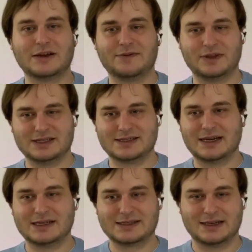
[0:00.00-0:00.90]
have these
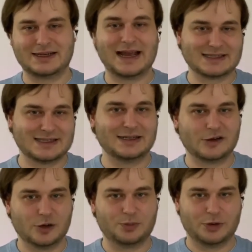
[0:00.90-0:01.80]
nice like canceling
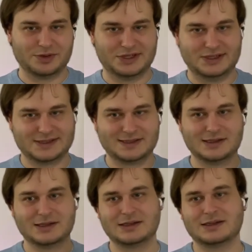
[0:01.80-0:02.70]
out properties,
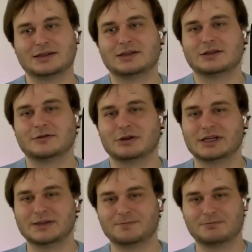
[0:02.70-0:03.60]

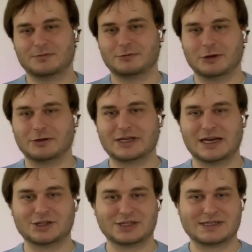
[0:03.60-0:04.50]
right? We
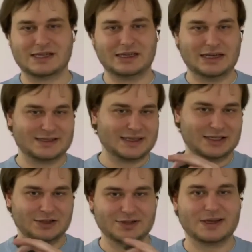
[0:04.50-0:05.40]
can't just say I
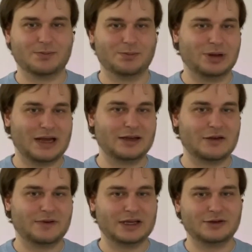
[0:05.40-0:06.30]
sent you some blinded
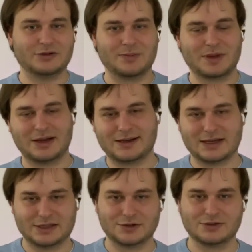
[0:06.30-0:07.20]
value and then later
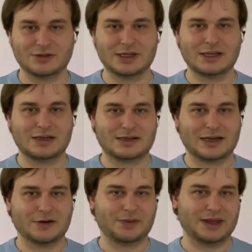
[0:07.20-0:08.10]
I do
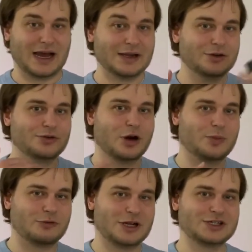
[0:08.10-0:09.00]
kind of the undo
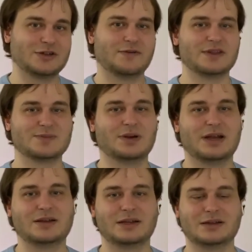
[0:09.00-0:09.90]
operation of this
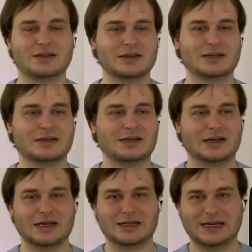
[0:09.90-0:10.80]
blinding,
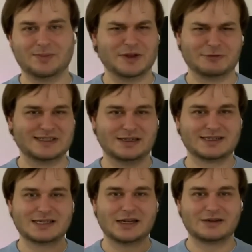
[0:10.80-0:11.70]
and the result
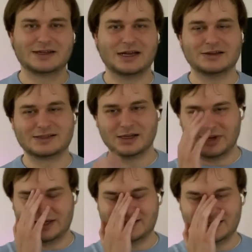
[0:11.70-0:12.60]
still
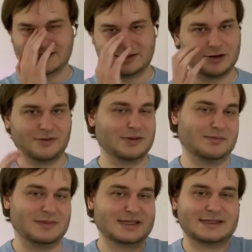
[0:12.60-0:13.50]
makes sense. No,
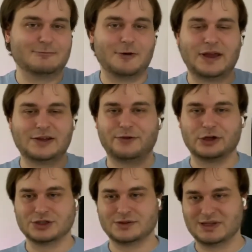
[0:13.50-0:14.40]
this with hash
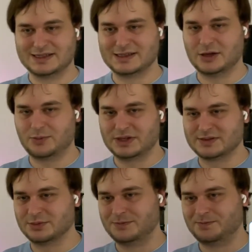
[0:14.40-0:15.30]
function this is not
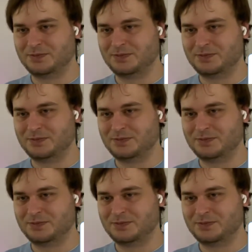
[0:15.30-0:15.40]
possible.